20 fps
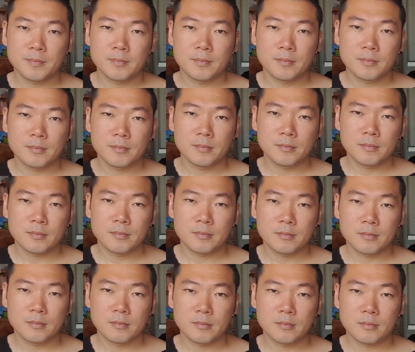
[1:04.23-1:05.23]

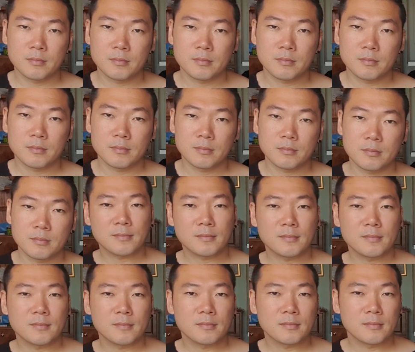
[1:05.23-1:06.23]

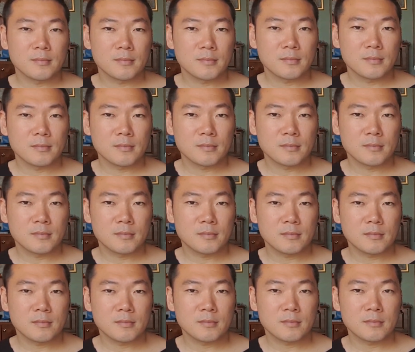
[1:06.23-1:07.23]

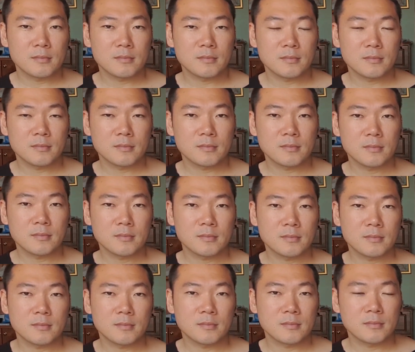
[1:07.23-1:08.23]

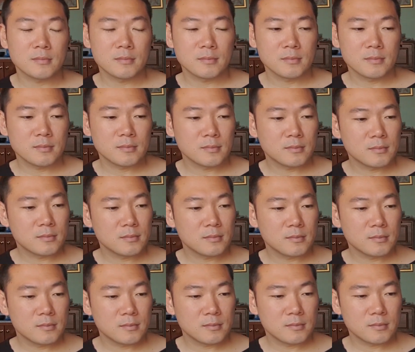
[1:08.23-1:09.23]

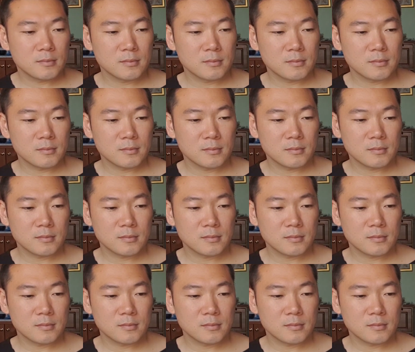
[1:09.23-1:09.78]
No words are spoken by the person on screen.